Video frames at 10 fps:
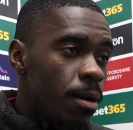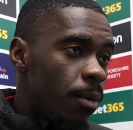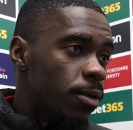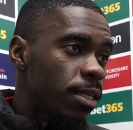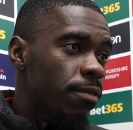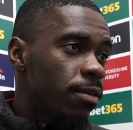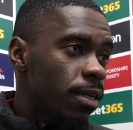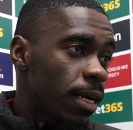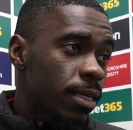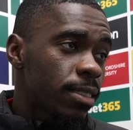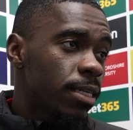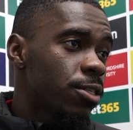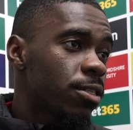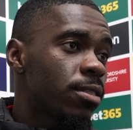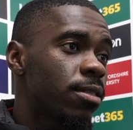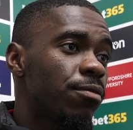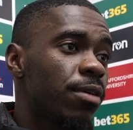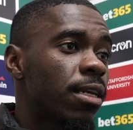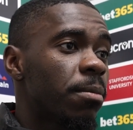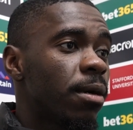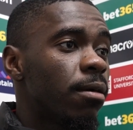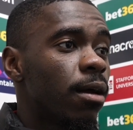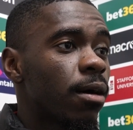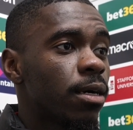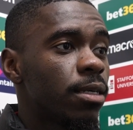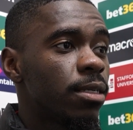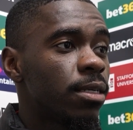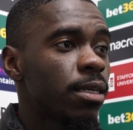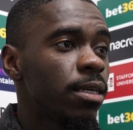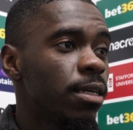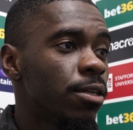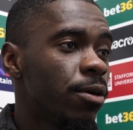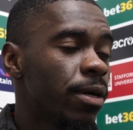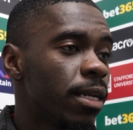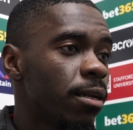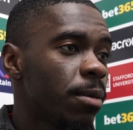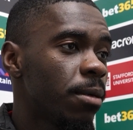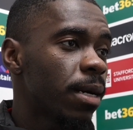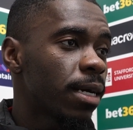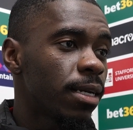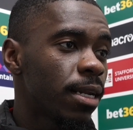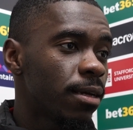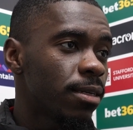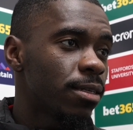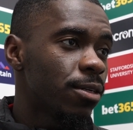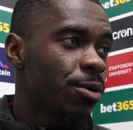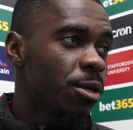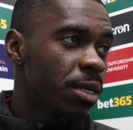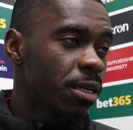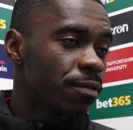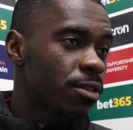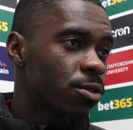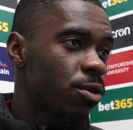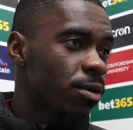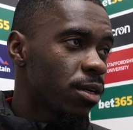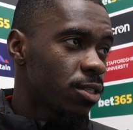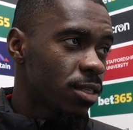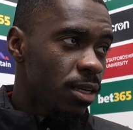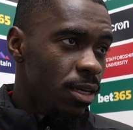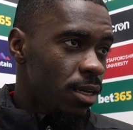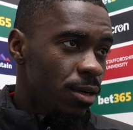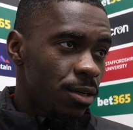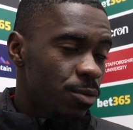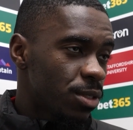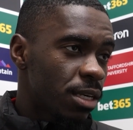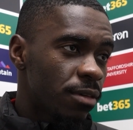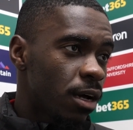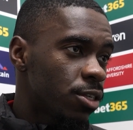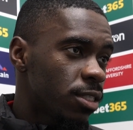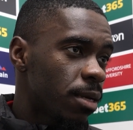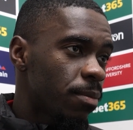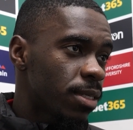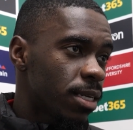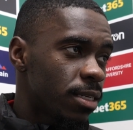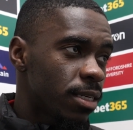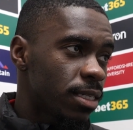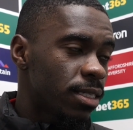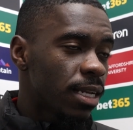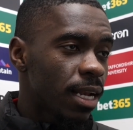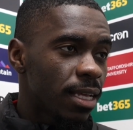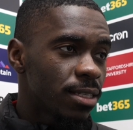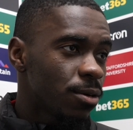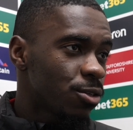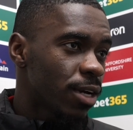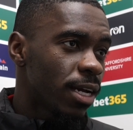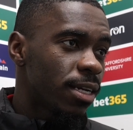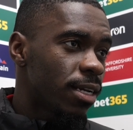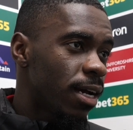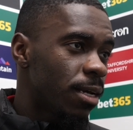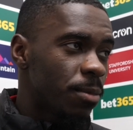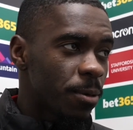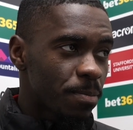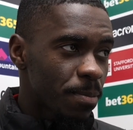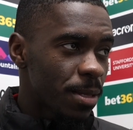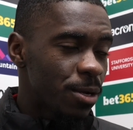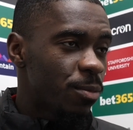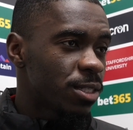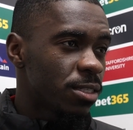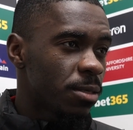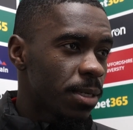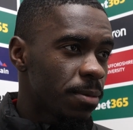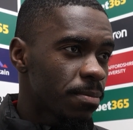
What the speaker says: Most definitely, like I said, just if we had a bit of luck and you know, it ended up at the back of the net, you know, it would have been a different story because it was given 110%. You could see the lads all trying and dying, but you know, it wasn't to be.